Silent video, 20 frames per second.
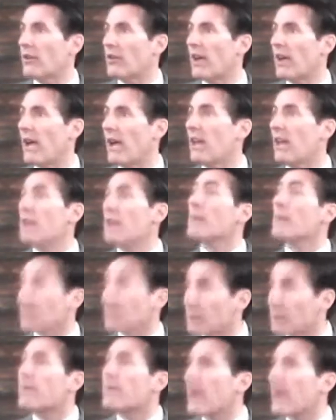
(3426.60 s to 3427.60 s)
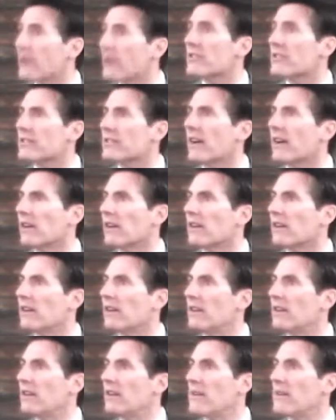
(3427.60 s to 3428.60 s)
Okay? But their parents are.
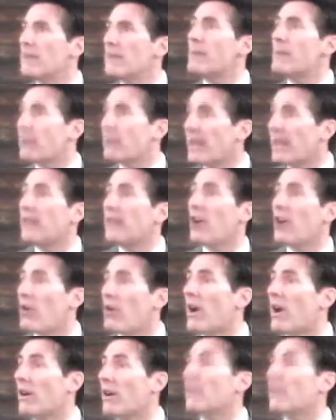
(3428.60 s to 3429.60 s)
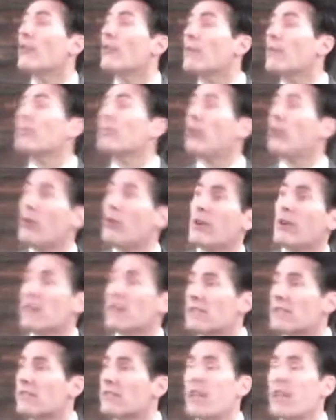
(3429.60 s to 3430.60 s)
People they know are. Their
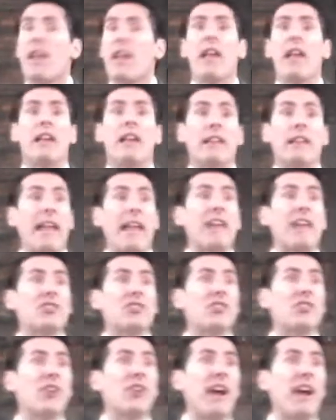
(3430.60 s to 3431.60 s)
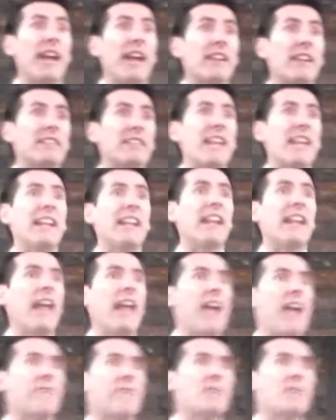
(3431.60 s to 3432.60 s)
employees. Last year, I had a
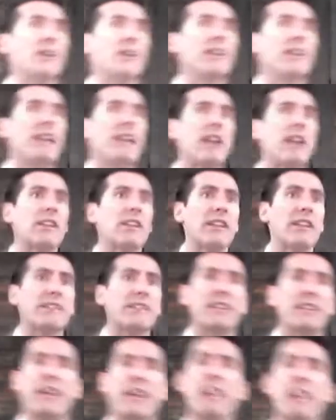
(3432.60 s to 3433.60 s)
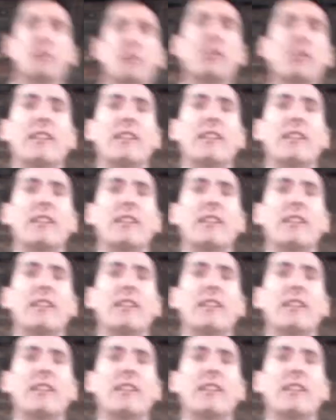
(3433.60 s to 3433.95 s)
$10.5 million listing. Guess where the